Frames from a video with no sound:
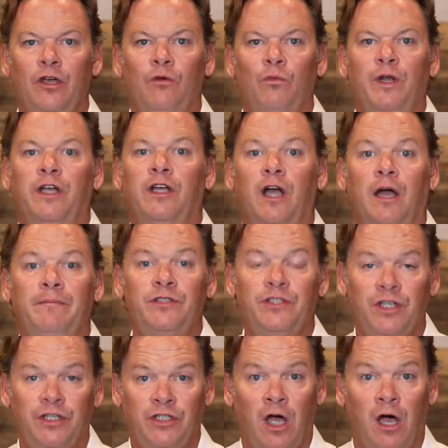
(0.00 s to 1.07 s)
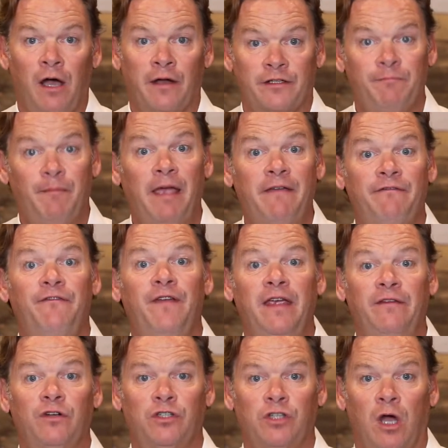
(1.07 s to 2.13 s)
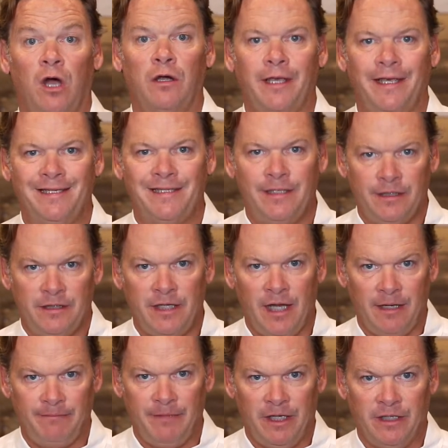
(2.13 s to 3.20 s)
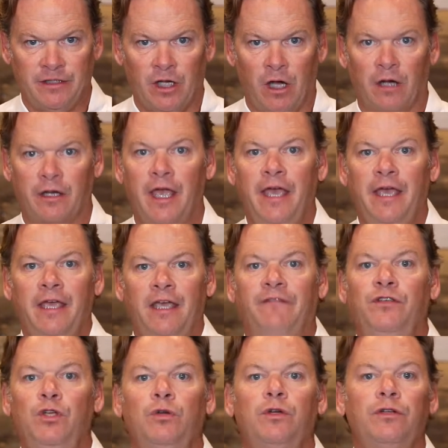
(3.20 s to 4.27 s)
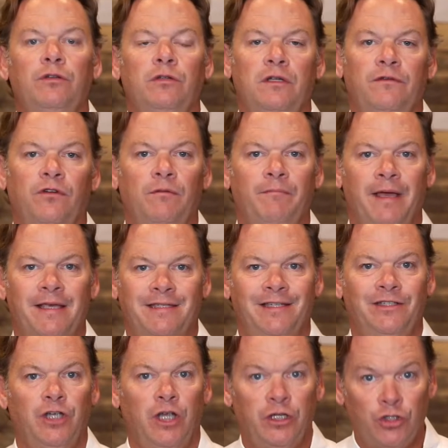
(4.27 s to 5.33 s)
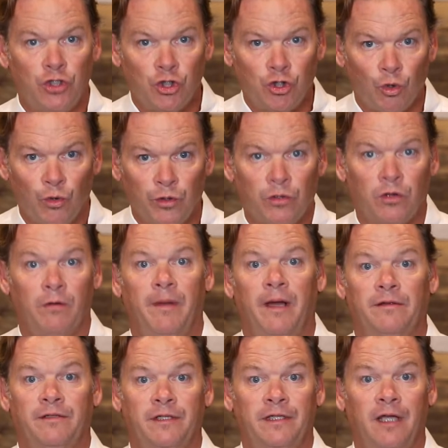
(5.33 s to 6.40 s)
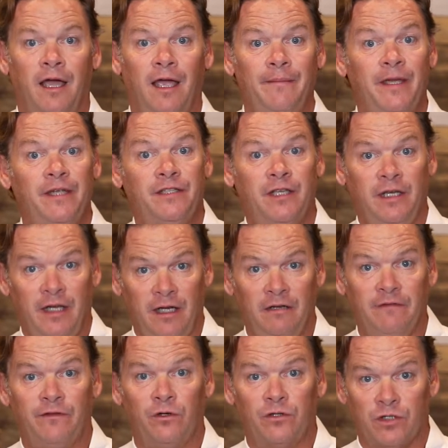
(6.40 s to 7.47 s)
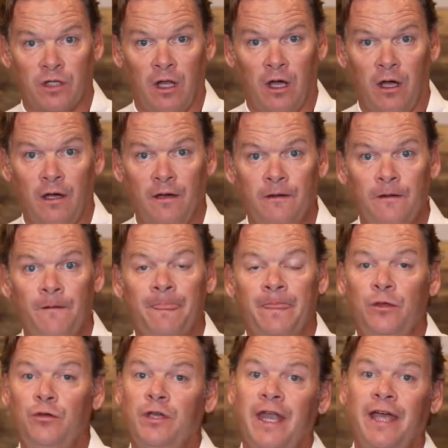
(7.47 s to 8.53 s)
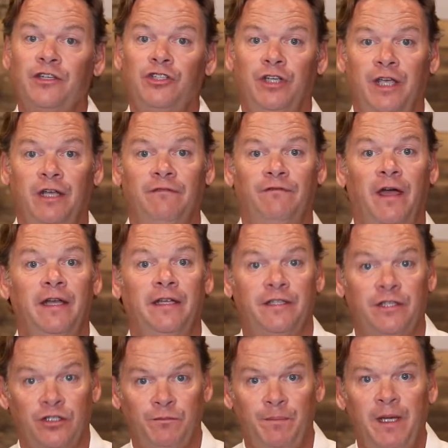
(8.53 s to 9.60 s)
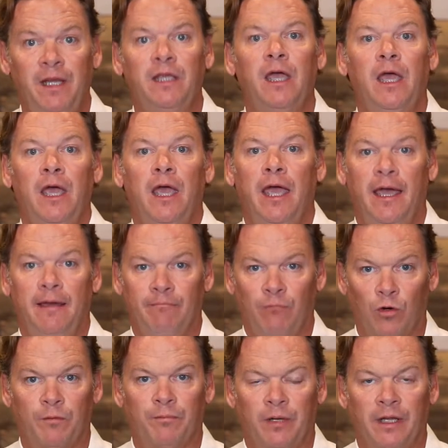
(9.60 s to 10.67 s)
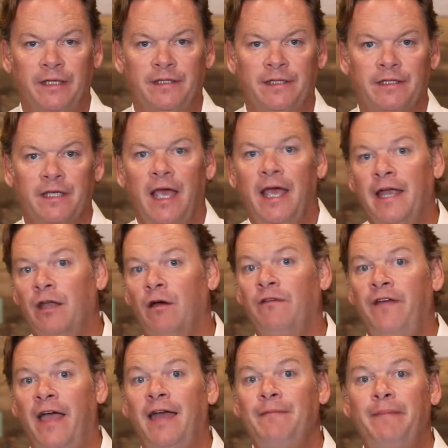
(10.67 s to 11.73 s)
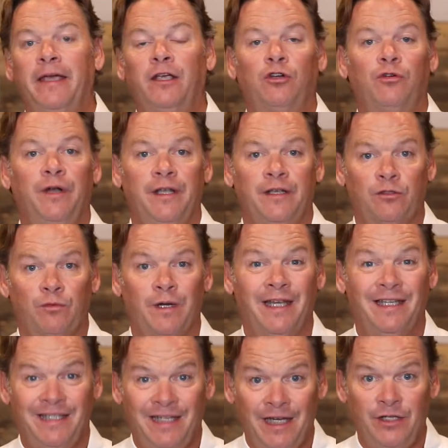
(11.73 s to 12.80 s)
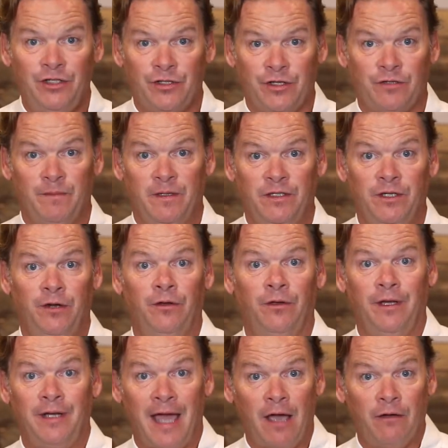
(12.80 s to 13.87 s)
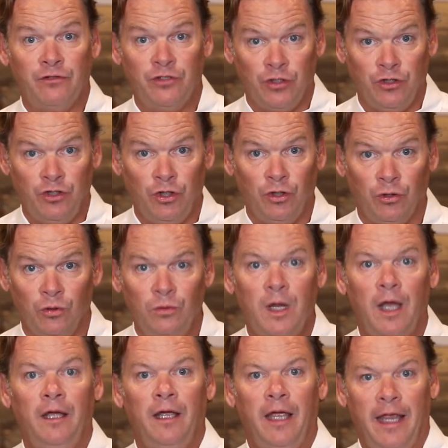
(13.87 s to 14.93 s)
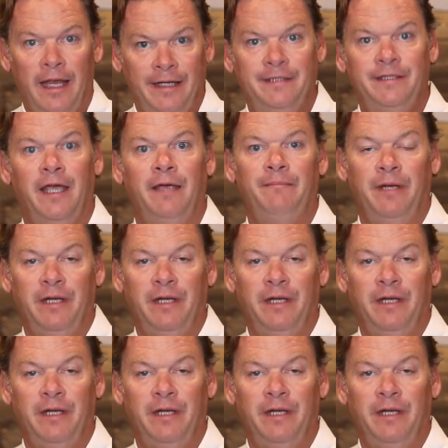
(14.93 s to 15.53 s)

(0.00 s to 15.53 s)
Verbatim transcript: When it comes to talks, my favorite talk is the 10 minute talk. If you can deliver a message in shorter amounts of time, it's an inverse law you can actually get invited to speak at more places. Now, I've had my critics when I teach this material and how to do a 10